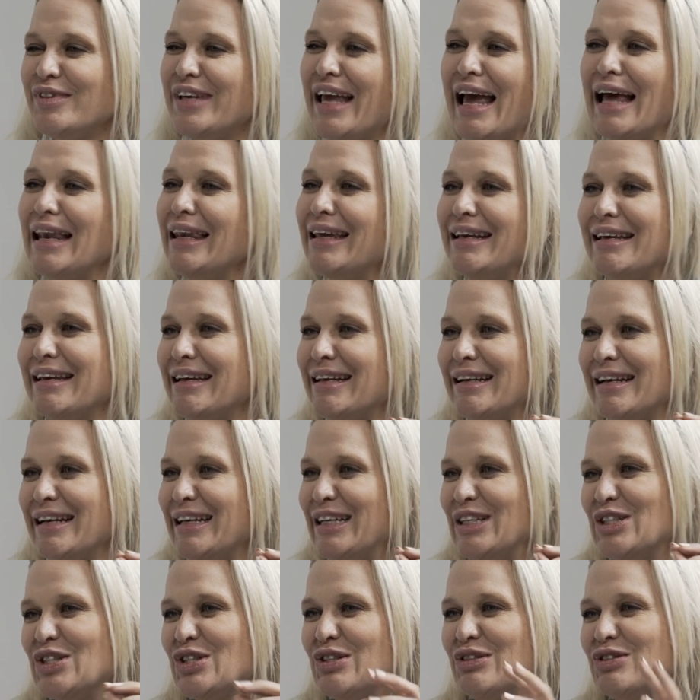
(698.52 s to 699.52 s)

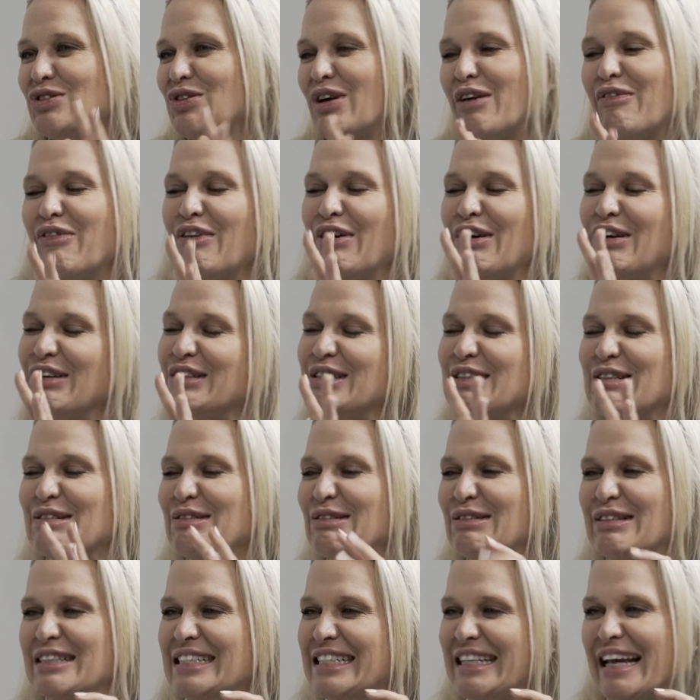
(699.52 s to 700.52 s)
elegantly traverse
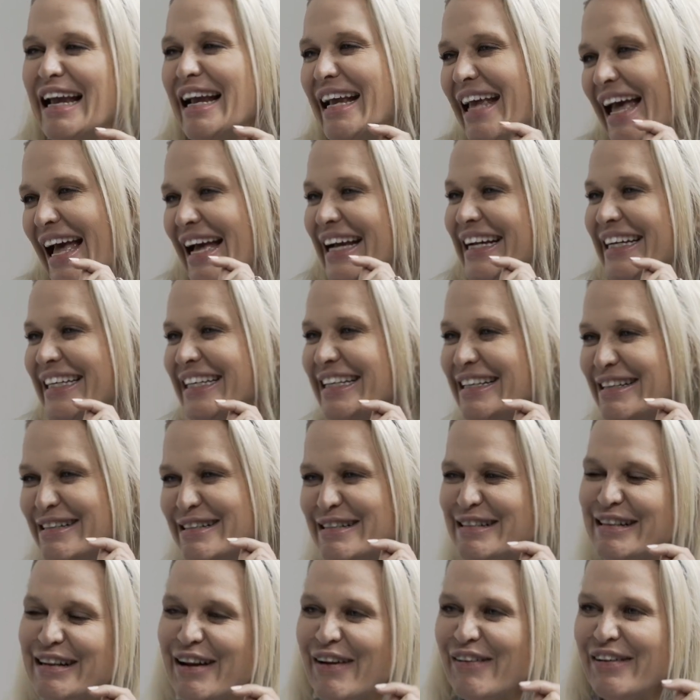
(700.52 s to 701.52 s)
through the
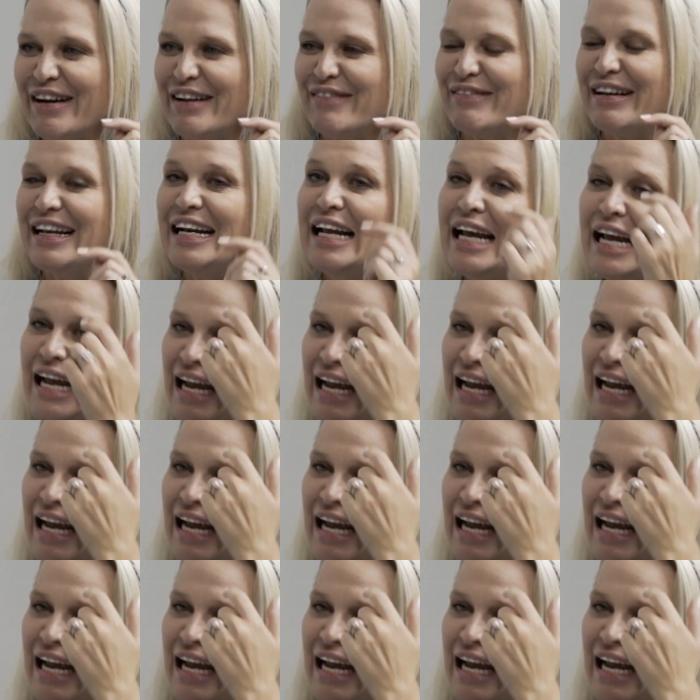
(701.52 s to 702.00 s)
decades. You know what I mean?